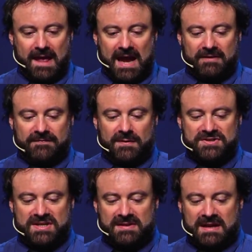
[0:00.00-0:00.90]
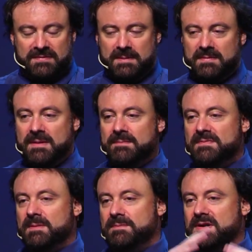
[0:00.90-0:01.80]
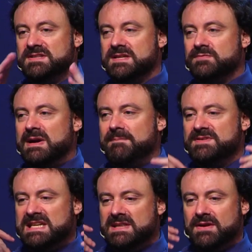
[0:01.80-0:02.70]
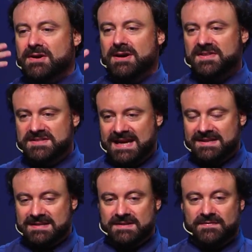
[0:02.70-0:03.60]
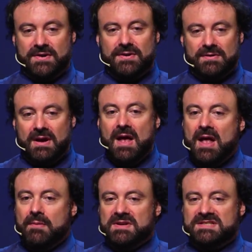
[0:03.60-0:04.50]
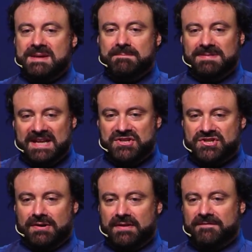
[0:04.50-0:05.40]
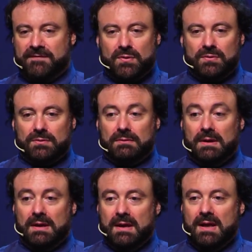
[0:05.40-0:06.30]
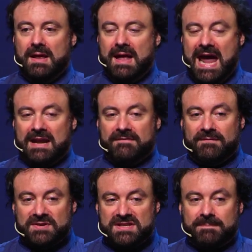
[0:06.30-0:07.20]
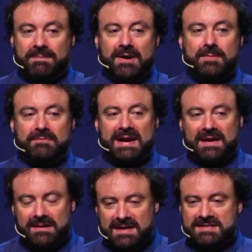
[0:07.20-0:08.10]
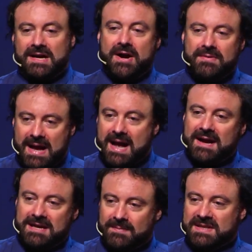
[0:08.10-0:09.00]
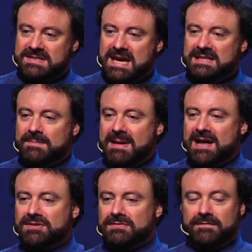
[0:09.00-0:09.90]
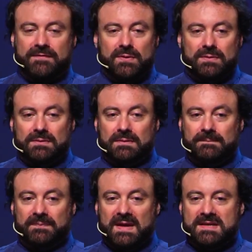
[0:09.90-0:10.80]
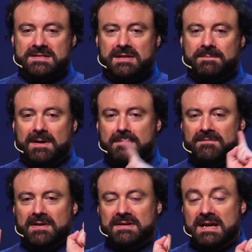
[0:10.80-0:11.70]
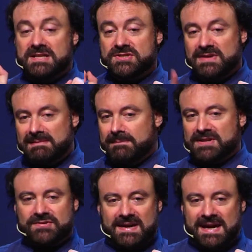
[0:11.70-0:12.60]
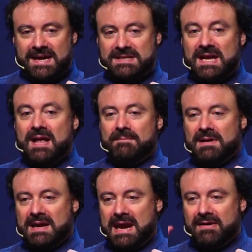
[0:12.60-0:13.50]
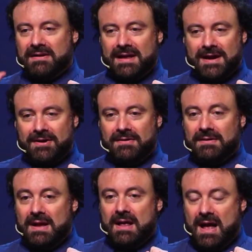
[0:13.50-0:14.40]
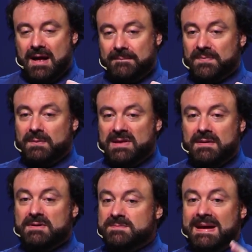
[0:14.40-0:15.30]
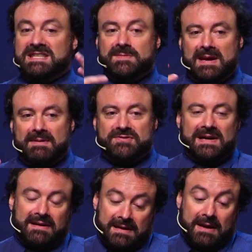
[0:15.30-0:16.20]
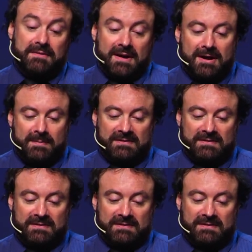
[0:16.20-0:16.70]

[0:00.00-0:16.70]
And unfortunately, the person representing the earth-centered view was Simplicio, the fool. And unfortunately, the Pope recognized his own arguments in the mouth of the fool. So the Pope felt extremely betrayed by Galileo. Whether it was meant to be a betrayal, I don't know. But